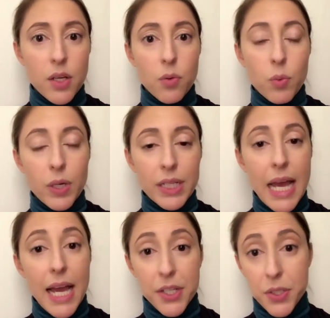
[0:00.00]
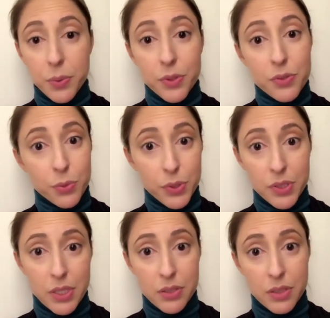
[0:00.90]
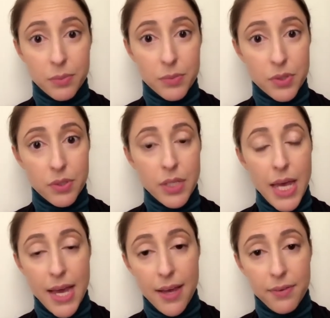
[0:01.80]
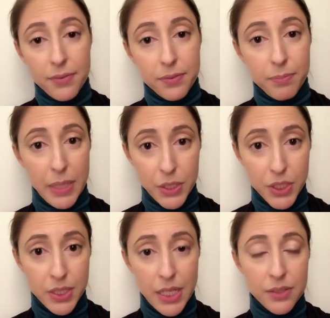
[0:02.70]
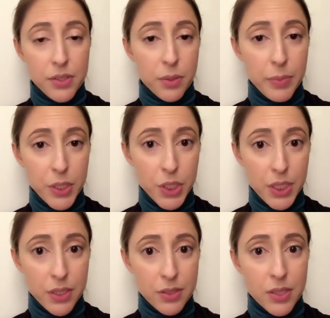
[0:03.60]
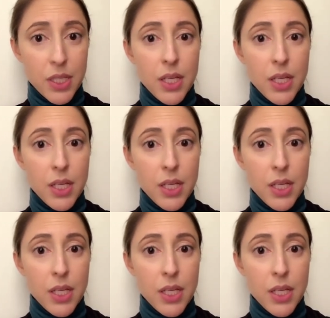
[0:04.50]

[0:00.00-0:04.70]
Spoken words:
what actual school systems have mentioned as their missions,